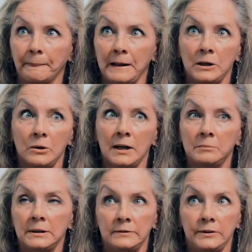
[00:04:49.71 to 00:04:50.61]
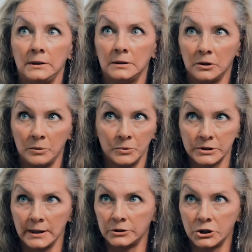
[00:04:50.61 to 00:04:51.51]
You know, I'm living
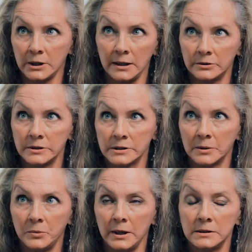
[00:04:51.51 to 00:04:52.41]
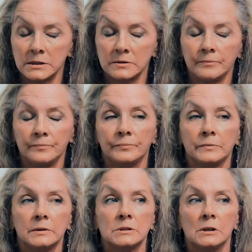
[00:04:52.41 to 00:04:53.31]
almost like a child in some ways.
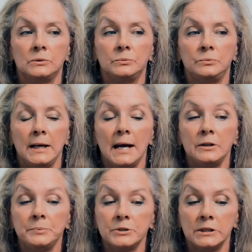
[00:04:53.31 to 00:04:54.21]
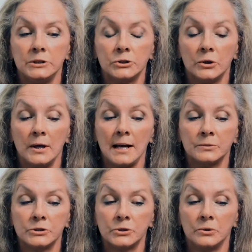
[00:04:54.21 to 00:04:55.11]
So we had the procedure, and I
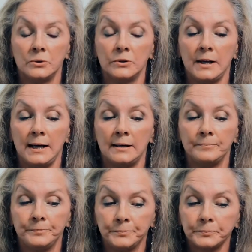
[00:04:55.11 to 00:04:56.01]
was told that